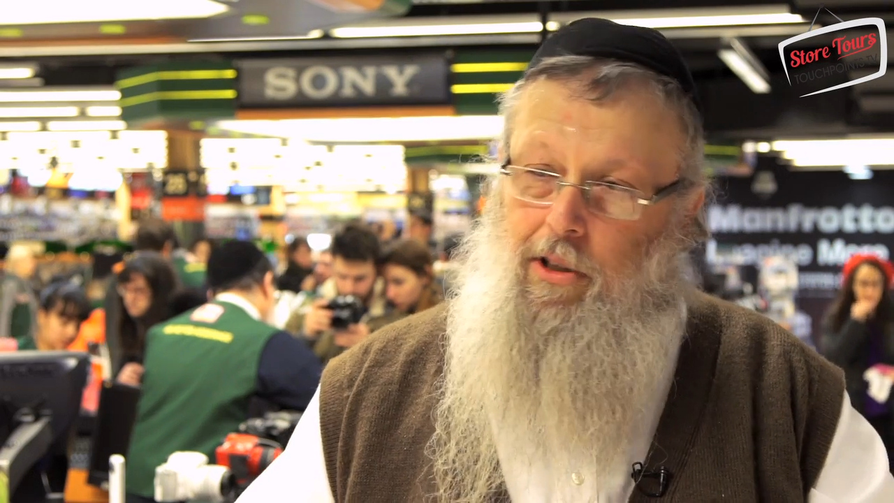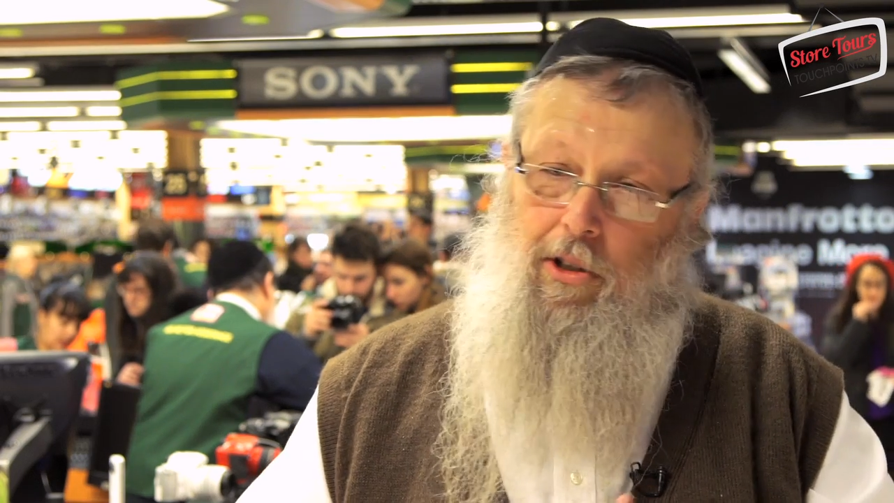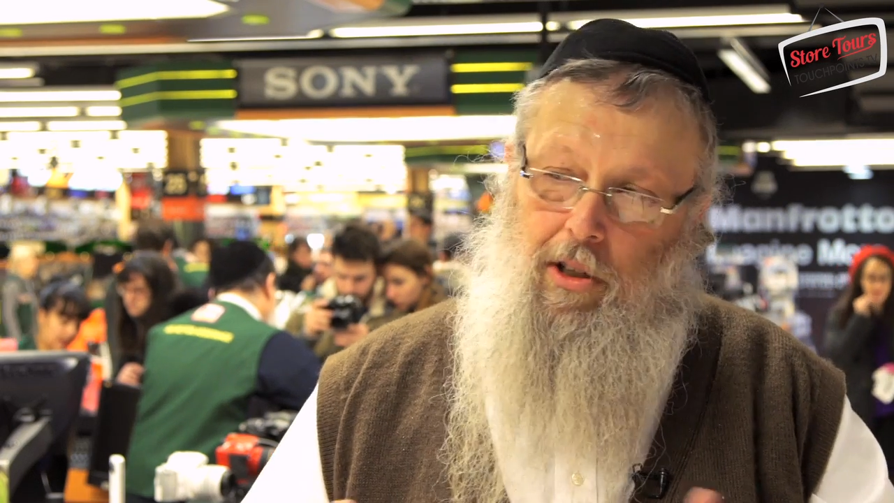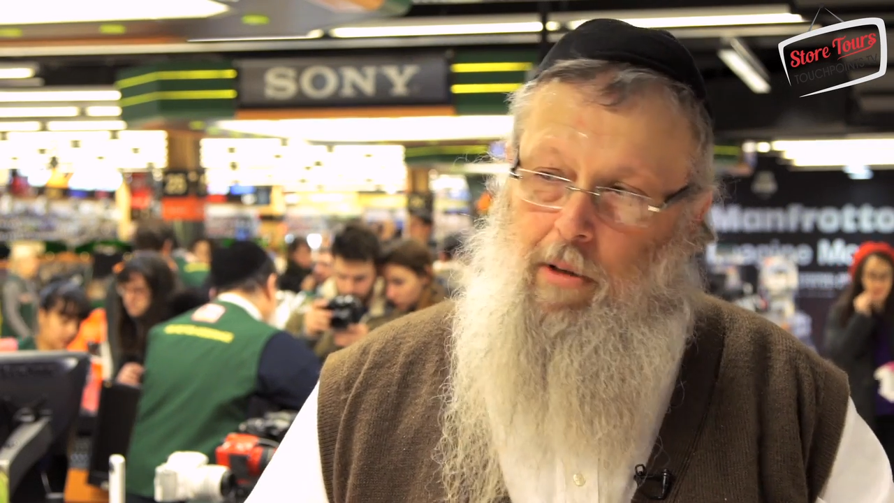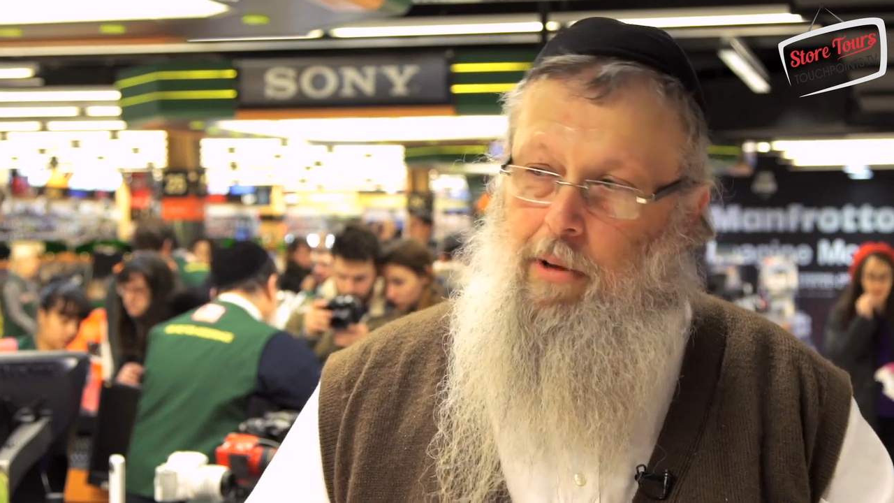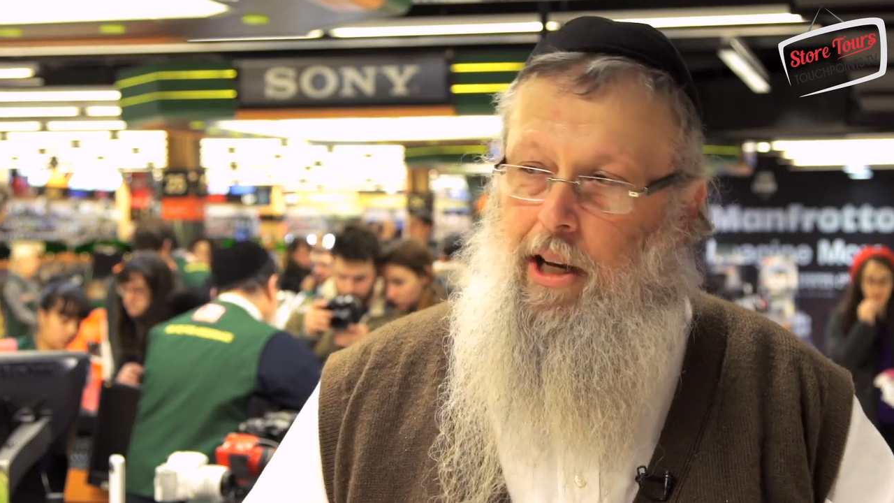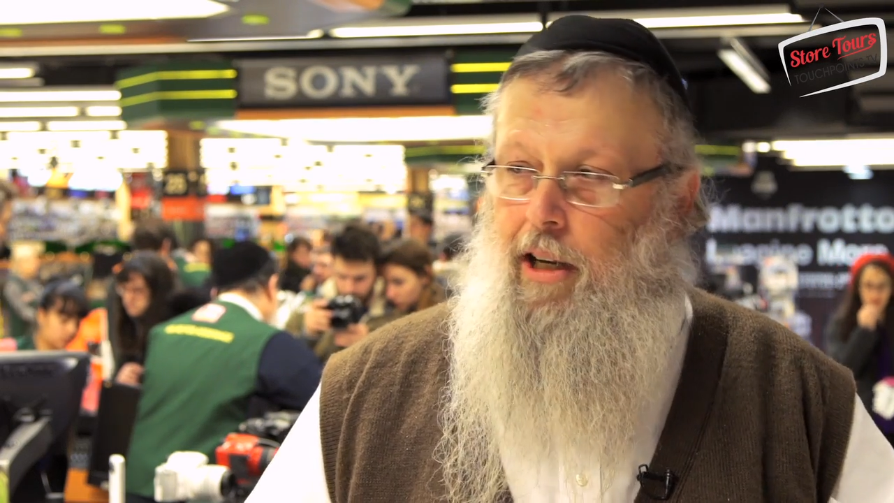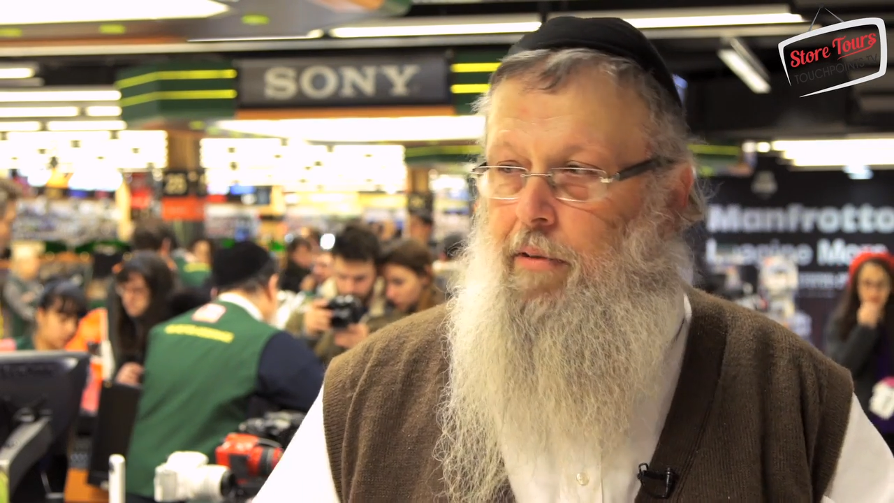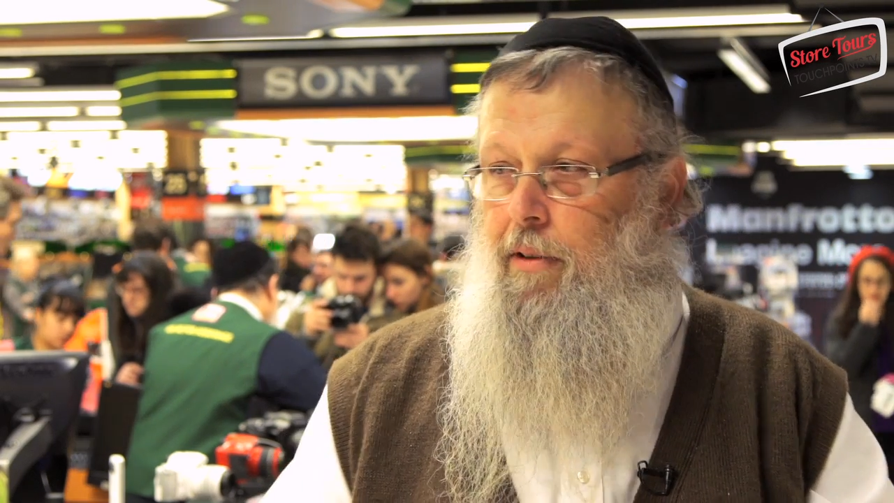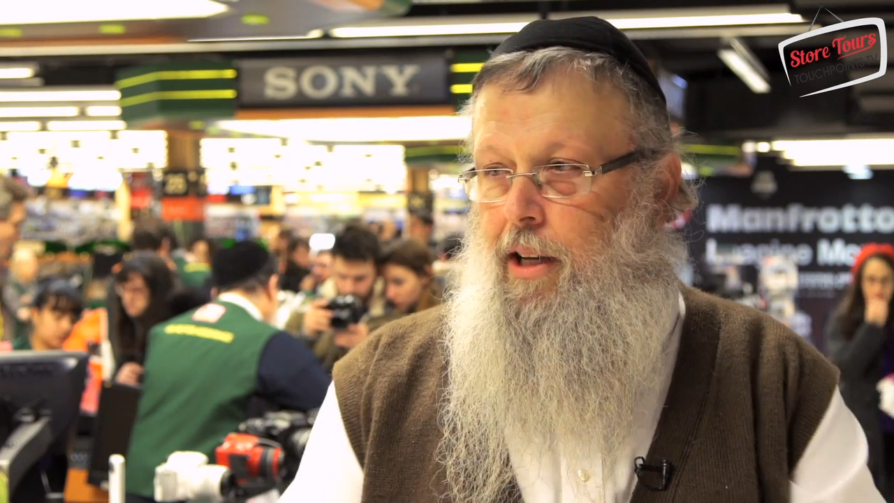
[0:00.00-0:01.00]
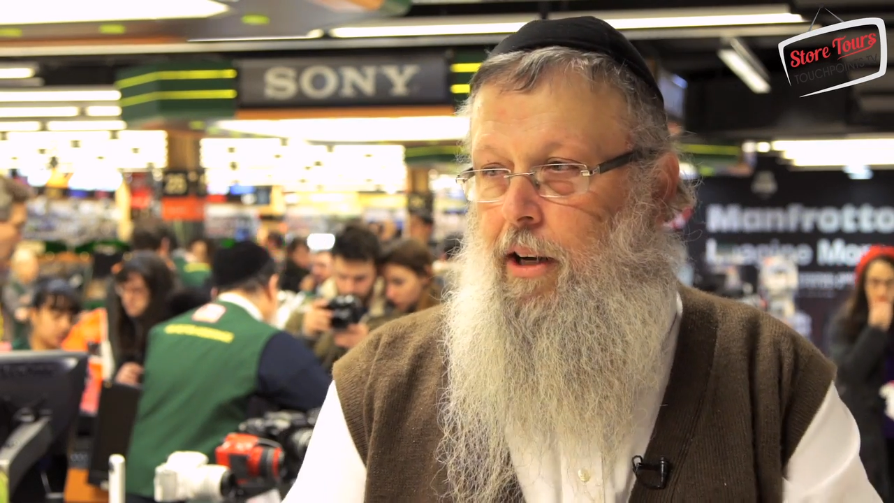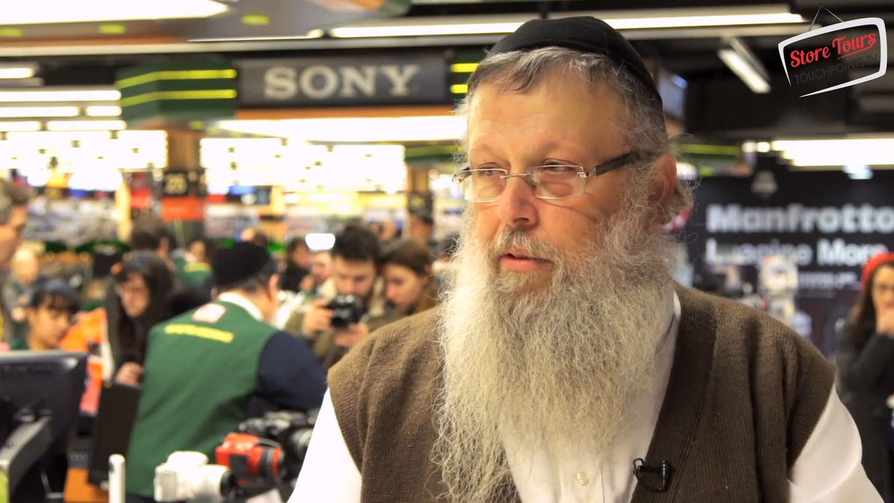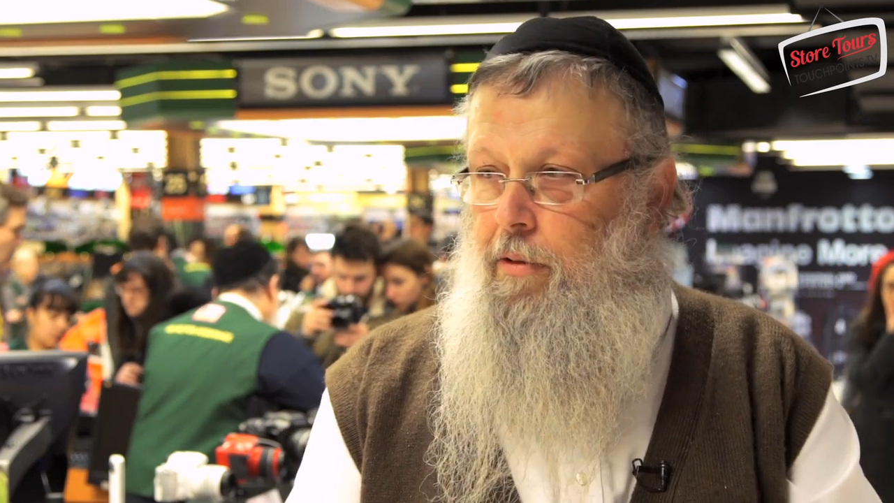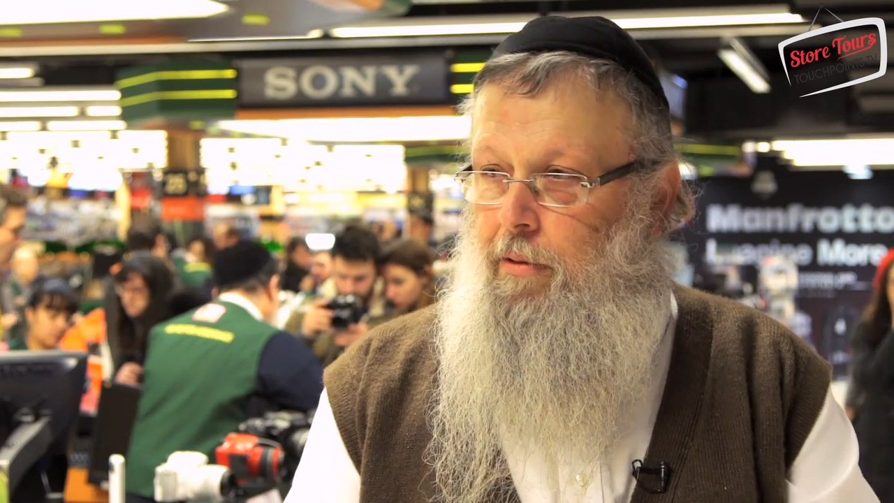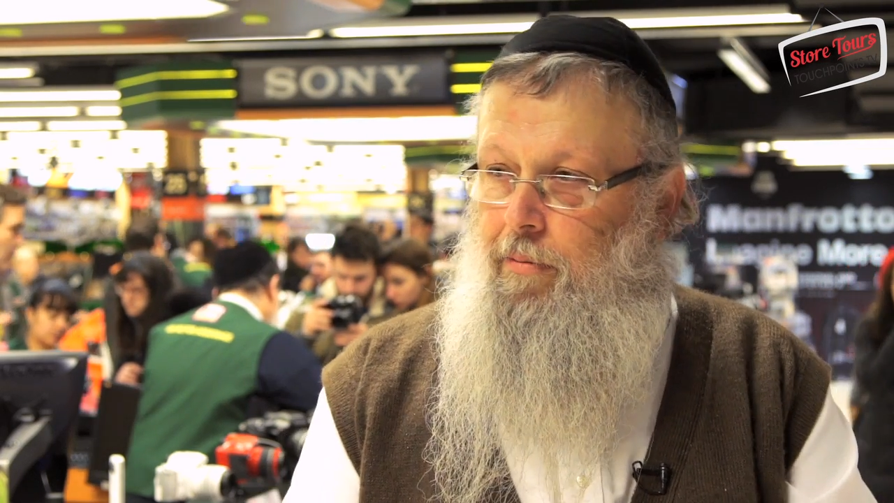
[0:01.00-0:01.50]
to just about any
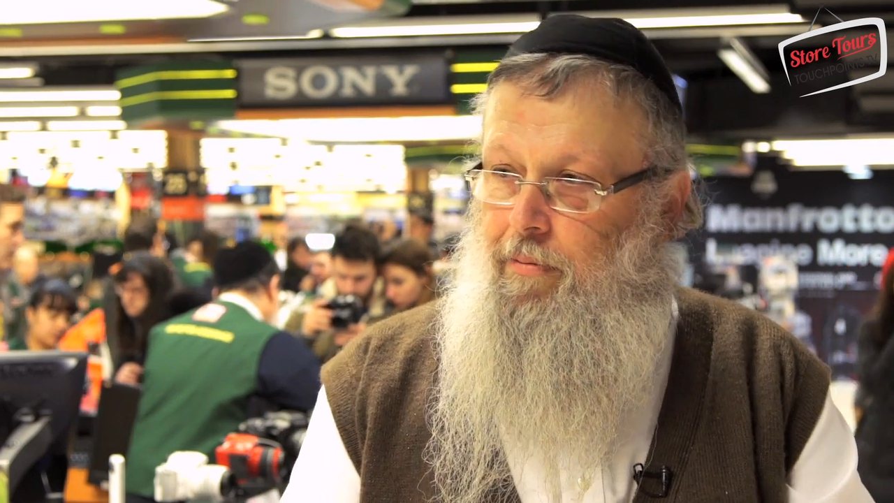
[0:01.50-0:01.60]
photographer.